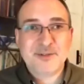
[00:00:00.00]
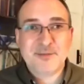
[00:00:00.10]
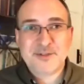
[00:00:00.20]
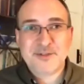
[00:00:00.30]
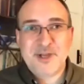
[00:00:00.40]
some
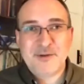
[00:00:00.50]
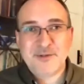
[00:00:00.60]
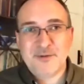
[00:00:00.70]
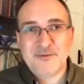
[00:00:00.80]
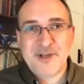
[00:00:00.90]
of this now. It's
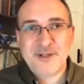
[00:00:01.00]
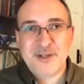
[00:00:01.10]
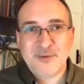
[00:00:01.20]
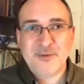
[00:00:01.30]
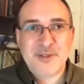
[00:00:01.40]
not fair that
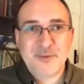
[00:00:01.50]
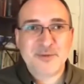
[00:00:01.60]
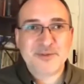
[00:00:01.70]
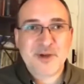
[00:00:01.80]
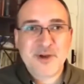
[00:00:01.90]
you're doing it all
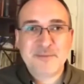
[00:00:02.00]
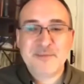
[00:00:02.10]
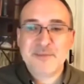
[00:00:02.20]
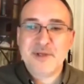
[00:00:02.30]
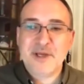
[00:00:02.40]
the time.
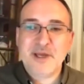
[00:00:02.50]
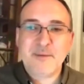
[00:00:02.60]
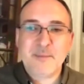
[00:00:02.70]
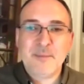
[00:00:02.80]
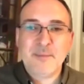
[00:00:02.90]

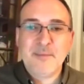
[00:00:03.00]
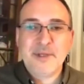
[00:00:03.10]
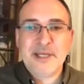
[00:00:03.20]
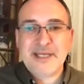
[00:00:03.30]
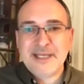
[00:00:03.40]

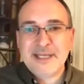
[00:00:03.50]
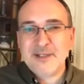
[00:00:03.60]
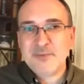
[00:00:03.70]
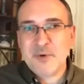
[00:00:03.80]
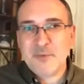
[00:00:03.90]
And
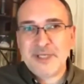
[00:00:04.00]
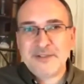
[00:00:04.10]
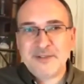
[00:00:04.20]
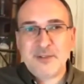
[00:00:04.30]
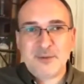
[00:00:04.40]
here's what we need
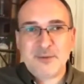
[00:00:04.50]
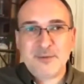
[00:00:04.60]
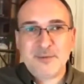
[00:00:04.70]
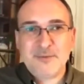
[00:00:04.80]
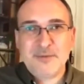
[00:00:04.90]
to do.
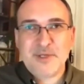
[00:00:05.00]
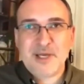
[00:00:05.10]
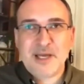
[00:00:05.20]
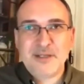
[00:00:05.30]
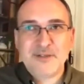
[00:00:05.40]

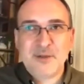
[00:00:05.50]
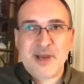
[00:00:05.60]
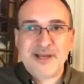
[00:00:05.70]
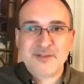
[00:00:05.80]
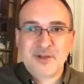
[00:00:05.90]
So
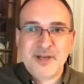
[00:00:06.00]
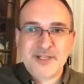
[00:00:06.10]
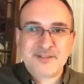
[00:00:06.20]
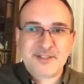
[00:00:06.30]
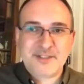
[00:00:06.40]

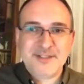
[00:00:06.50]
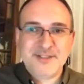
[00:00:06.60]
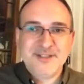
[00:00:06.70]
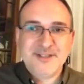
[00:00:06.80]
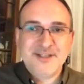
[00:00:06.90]
anxiety
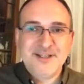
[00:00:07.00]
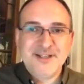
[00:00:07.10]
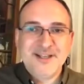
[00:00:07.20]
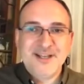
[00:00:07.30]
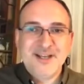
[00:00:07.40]

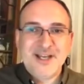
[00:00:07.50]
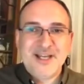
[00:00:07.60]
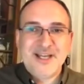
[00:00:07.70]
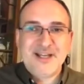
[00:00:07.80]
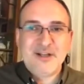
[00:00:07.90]

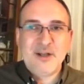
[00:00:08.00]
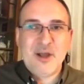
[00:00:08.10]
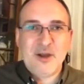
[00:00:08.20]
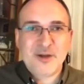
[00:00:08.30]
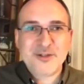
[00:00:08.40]

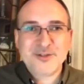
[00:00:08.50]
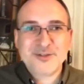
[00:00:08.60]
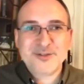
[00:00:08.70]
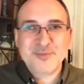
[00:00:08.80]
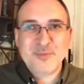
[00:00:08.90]

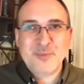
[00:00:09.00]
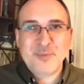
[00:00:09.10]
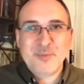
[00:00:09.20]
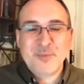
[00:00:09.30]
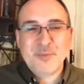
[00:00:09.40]
lurks
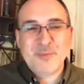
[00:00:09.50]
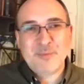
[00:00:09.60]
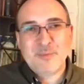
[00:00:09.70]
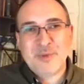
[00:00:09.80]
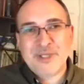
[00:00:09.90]

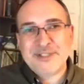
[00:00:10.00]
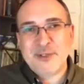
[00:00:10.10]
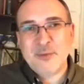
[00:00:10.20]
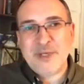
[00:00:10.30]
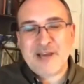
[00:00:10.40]

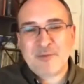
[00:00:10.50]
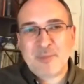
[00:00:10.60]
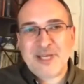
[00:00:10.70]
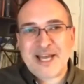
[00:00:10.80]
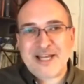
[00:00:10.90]
until we have a
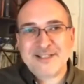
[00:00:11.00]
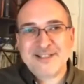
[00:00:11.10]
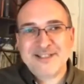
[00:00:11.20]
plan.